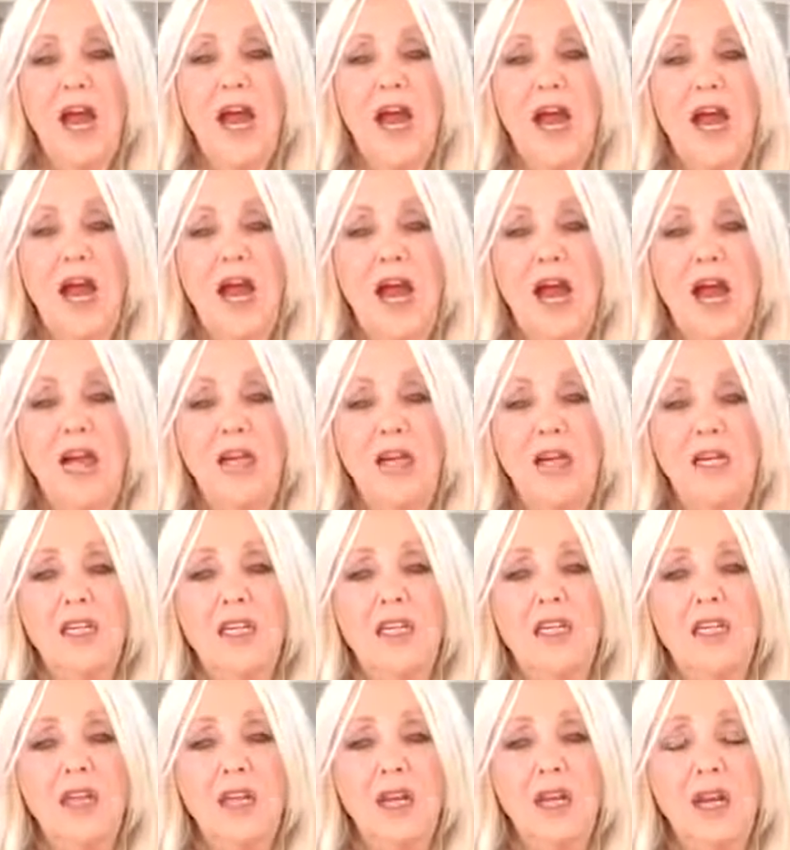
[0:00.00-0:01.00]

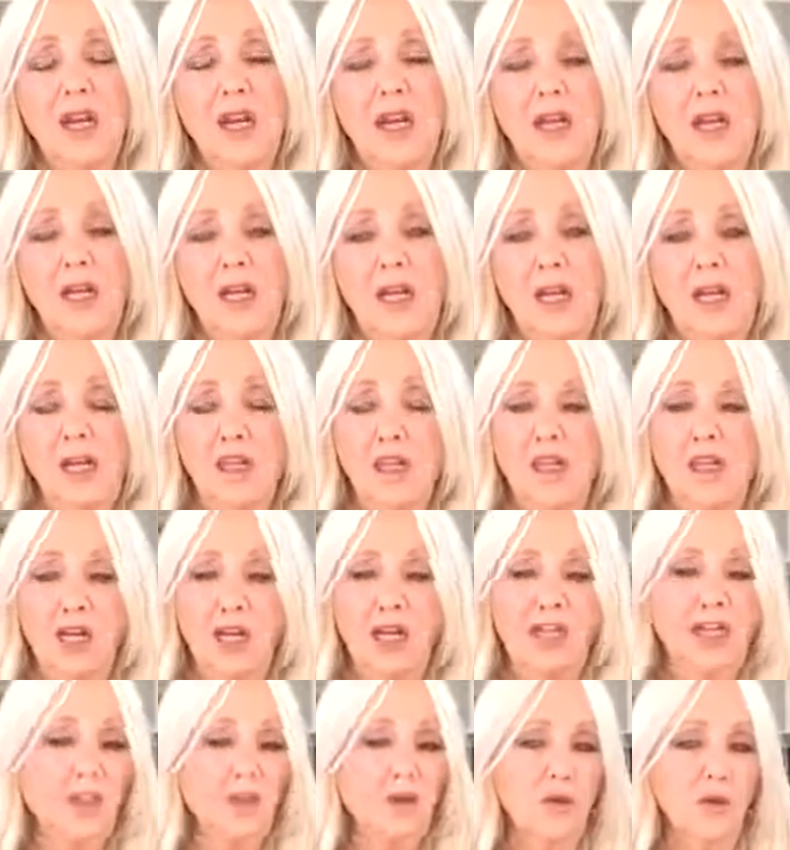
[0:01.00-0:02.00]
and the
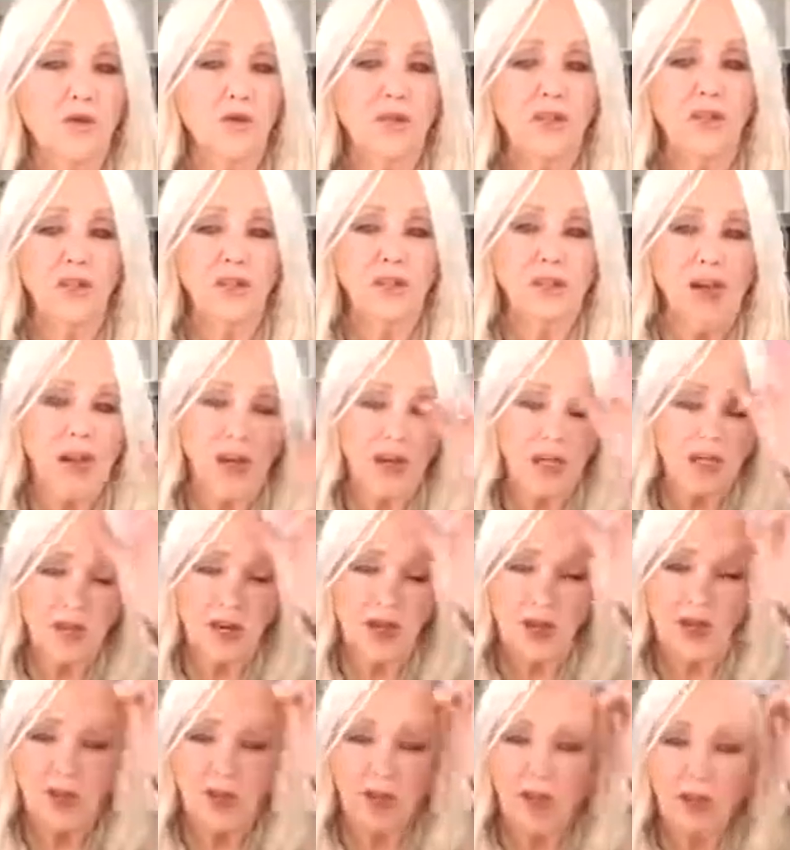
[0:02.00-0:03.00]
check is all filled out,
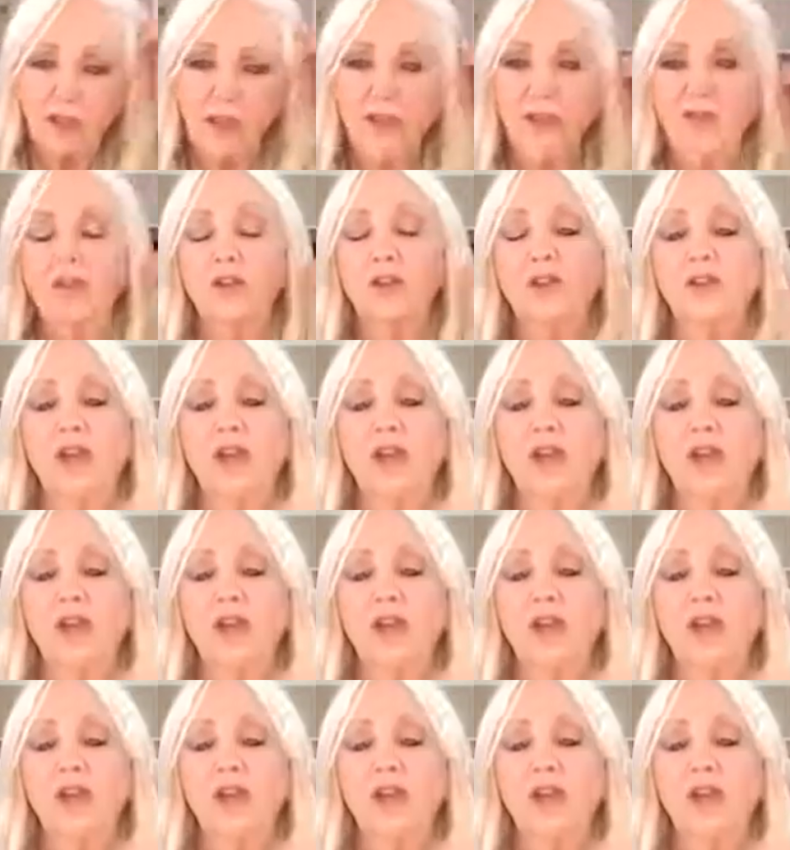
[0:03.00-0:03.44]
and